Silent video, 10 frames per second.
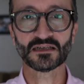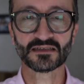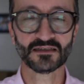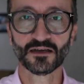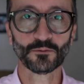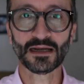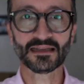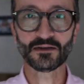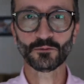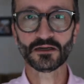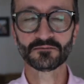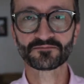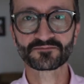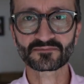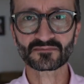I didn't know where they were.
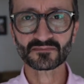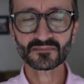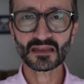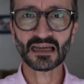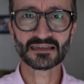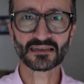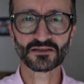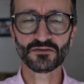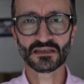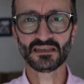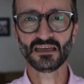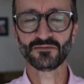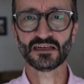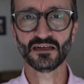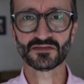And I knew that the
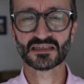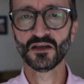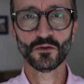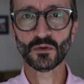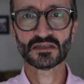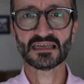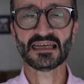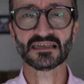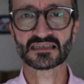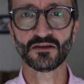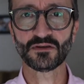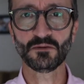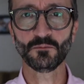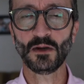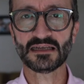other gloves, once they get
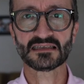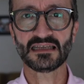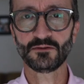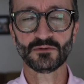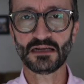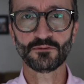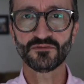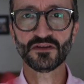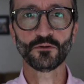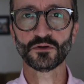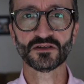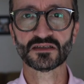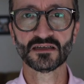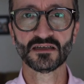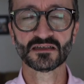soaking wet, they were of no
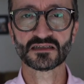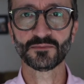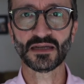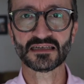good to me.